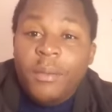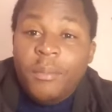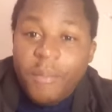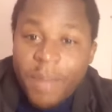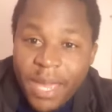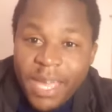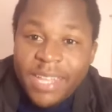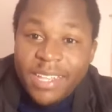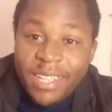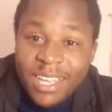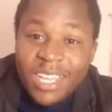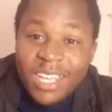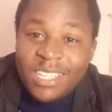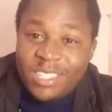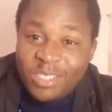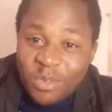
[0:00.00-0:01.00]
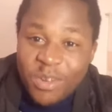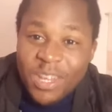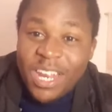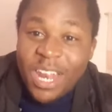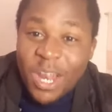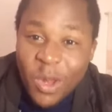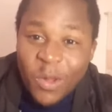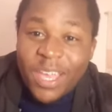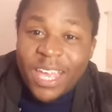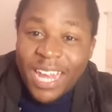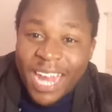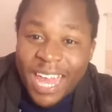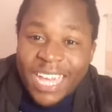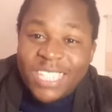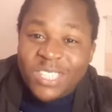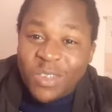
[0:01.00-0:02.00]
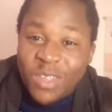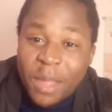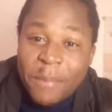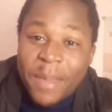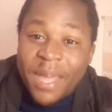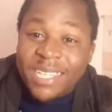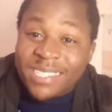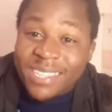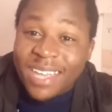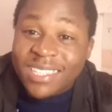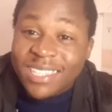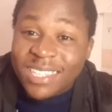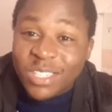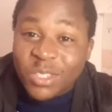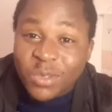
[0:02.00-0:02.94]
Man, it's really looking like it's going to be exciting